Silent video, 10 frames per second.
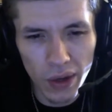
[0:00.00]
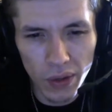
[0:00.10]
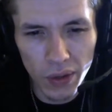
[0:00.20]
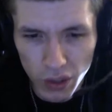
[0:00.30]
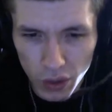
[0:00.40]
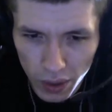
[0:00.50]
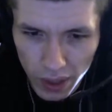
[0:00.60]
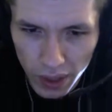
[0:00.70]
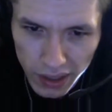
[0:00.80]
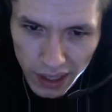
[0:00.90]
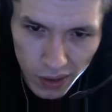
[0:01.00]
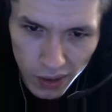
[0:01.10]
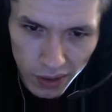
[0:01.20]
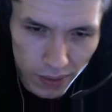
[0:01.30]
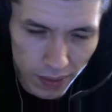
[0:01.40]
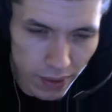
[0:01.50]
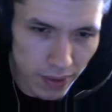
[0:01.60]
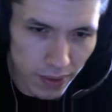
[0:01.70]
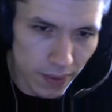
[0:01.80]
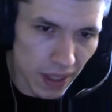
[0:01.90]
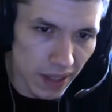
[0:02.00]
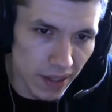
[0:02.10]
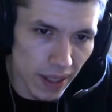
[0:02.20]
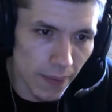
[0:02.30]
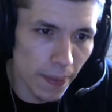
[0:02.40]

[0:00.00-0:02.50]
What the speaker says: like troll things. Like I don't into that.